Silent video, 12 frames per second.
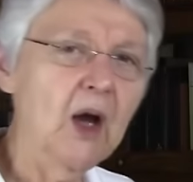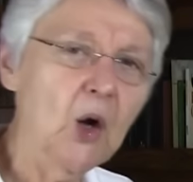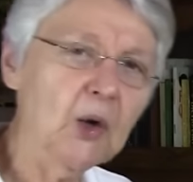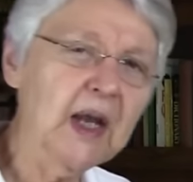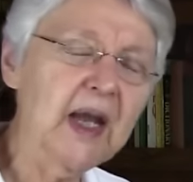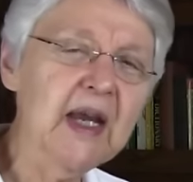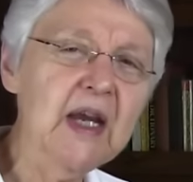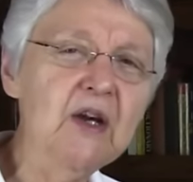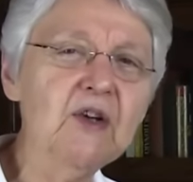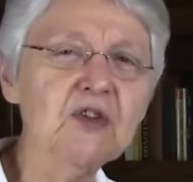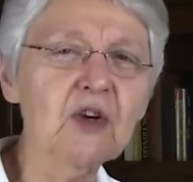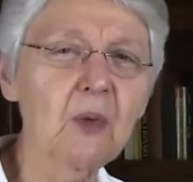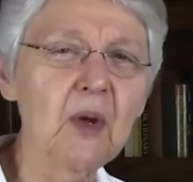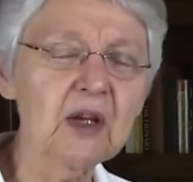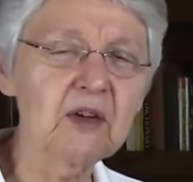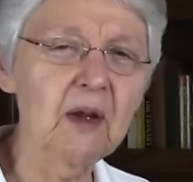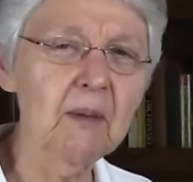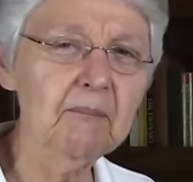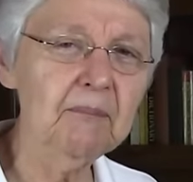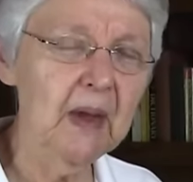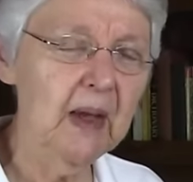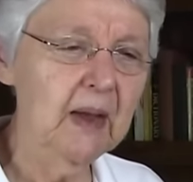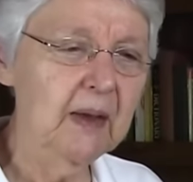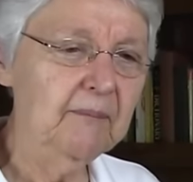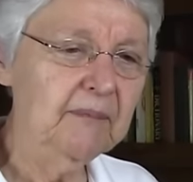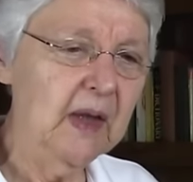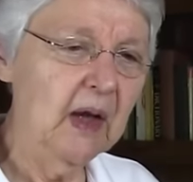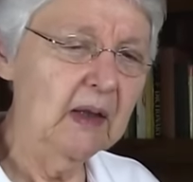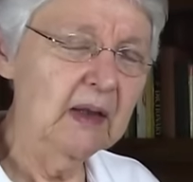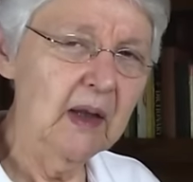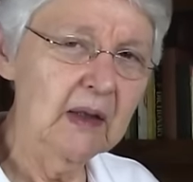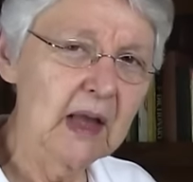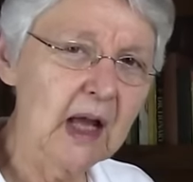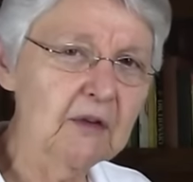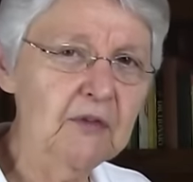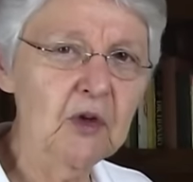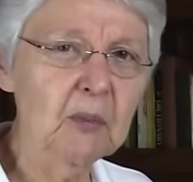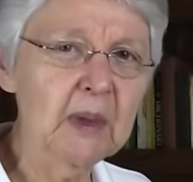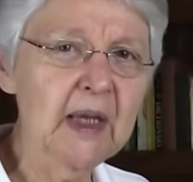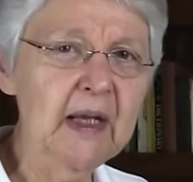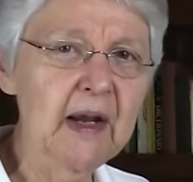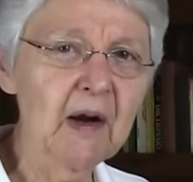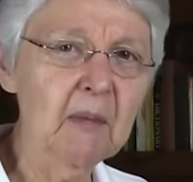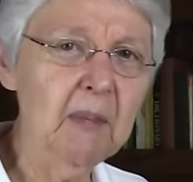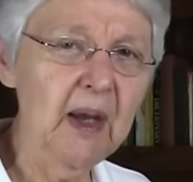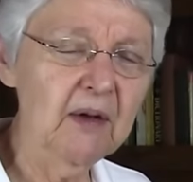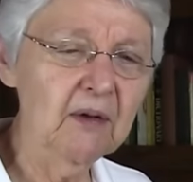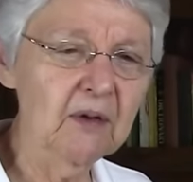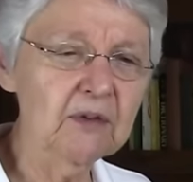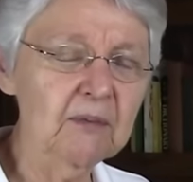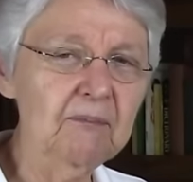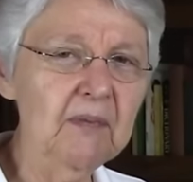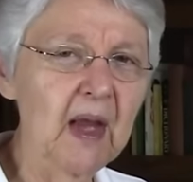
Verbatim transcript: Okay, here's your quick tip. A lot of you are plein air painters.